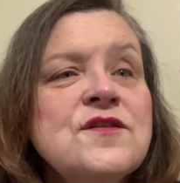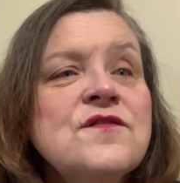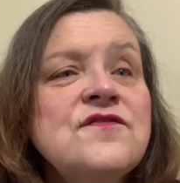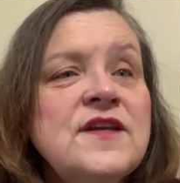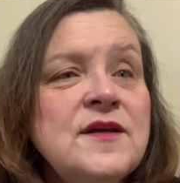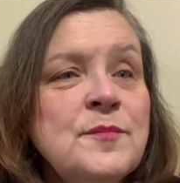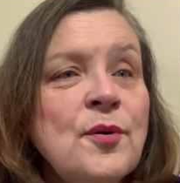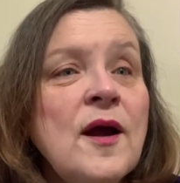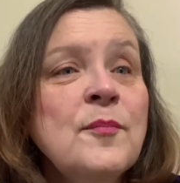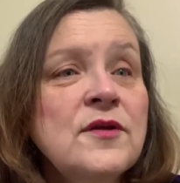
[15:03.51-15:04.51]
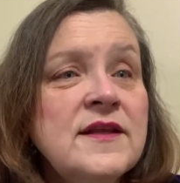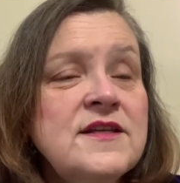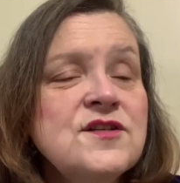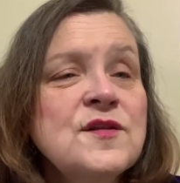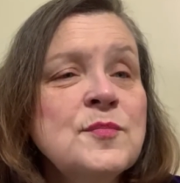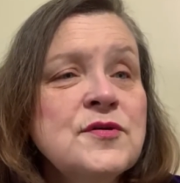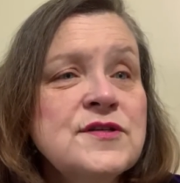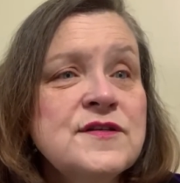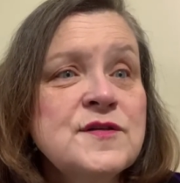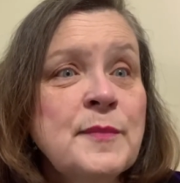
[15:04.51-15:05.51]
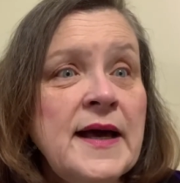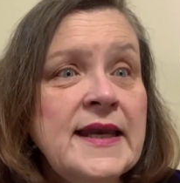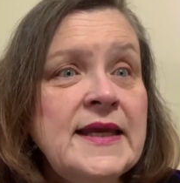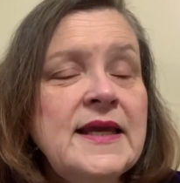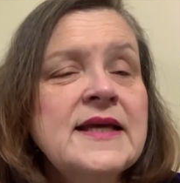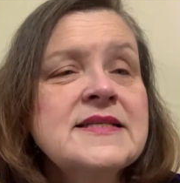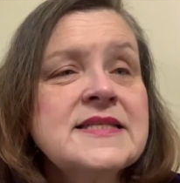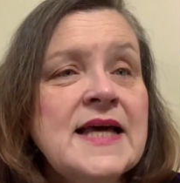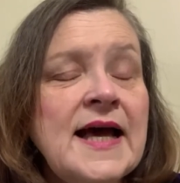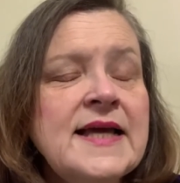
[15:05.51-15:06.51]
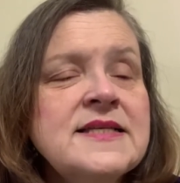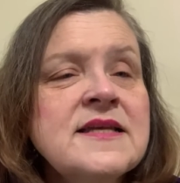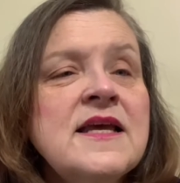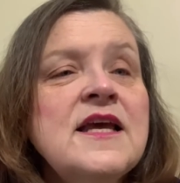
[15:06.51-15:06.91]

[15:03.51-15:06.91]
they're fitted properly to the person's body and size.